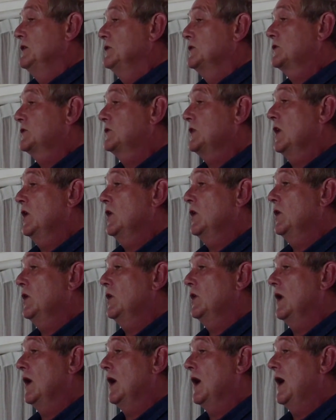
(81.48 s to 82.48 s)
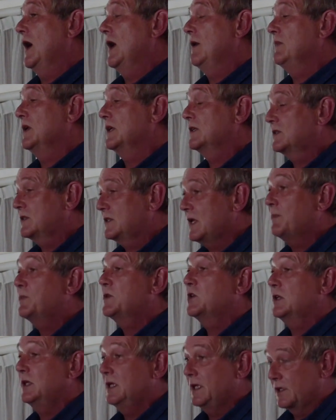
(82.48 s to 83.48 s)
So I'm
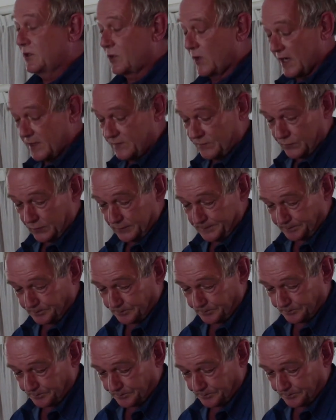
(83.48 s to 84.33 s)
exceptionally grateful.